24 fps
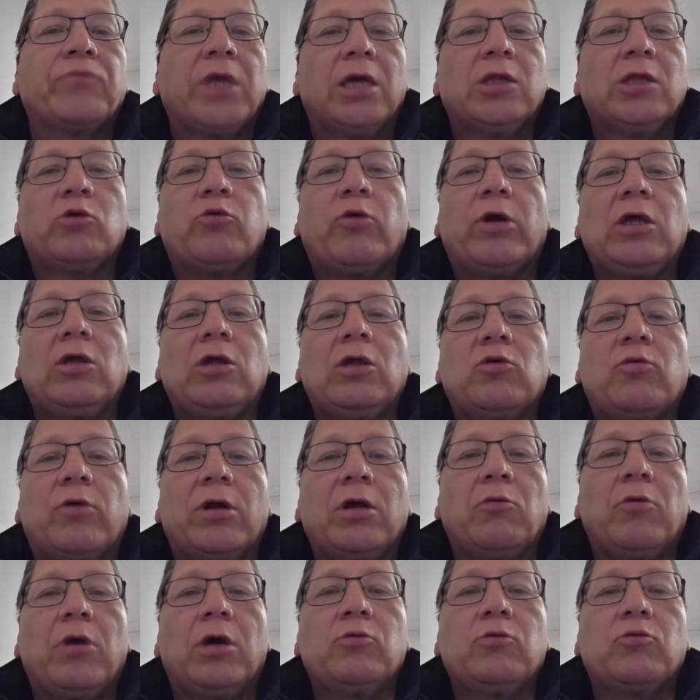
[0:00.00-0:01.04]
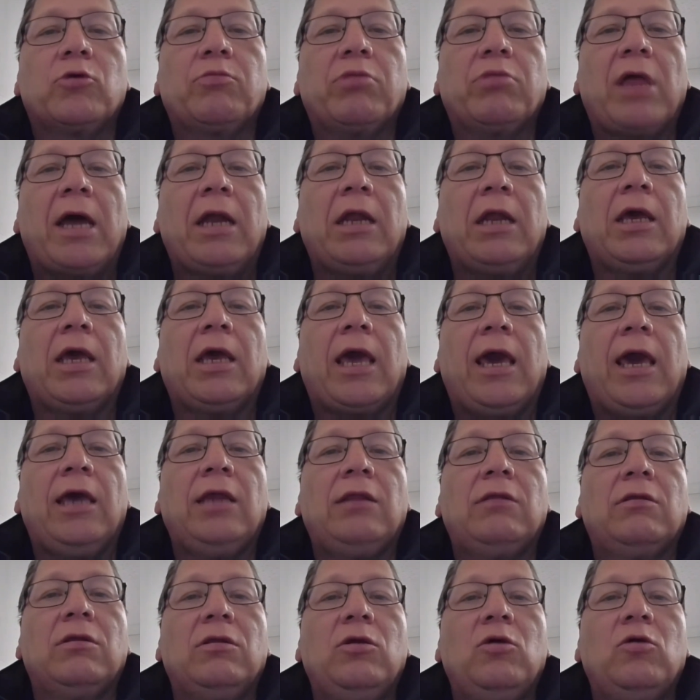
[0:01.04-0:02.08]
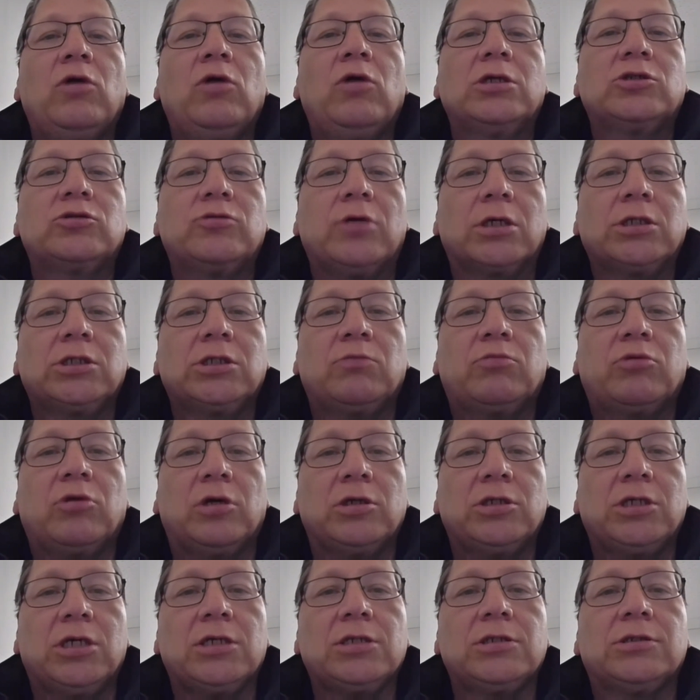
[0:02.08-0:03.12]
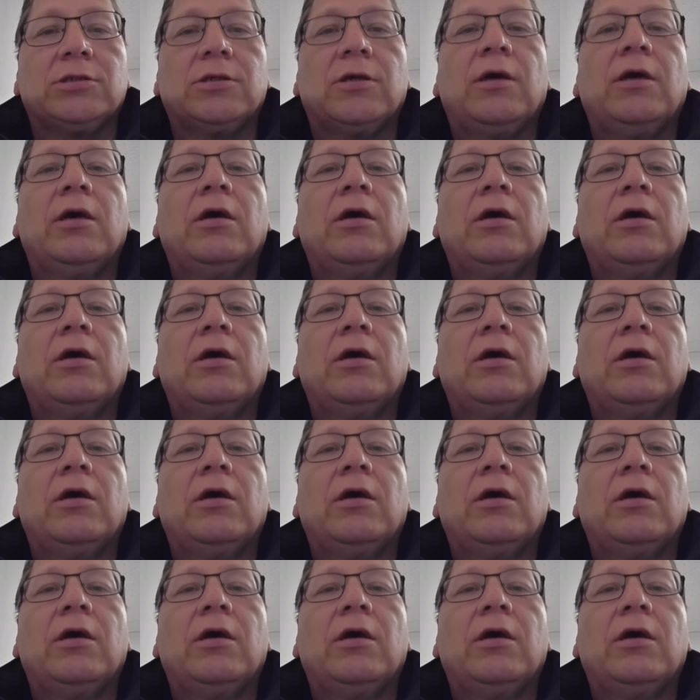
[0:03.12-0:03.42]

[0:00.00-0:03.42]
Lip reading: In 2021, we're planning 8 new construction projects.